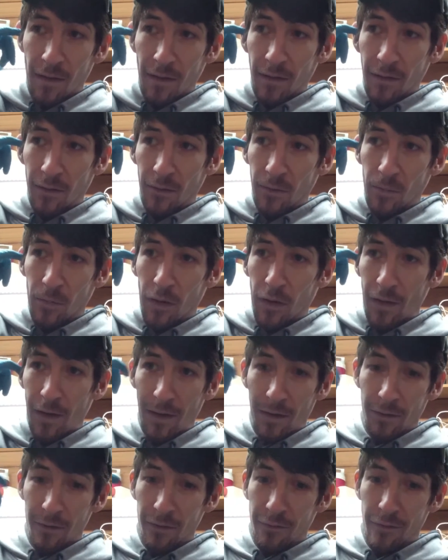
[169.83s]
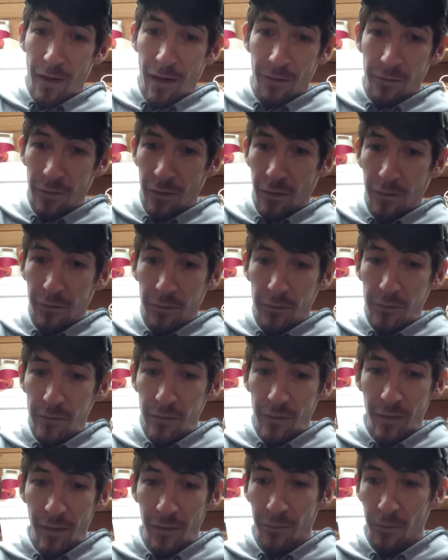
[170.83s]
it'll blow out of the valve covers
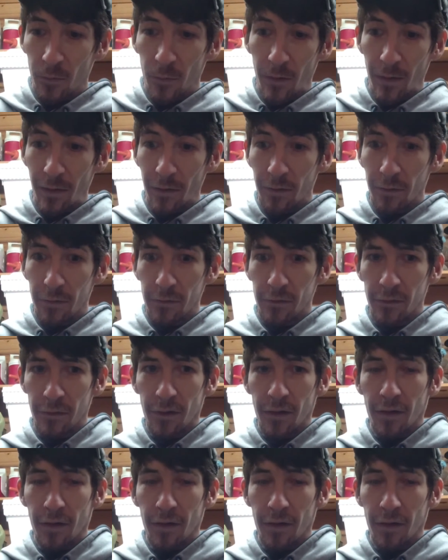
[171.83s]
and everywhere else.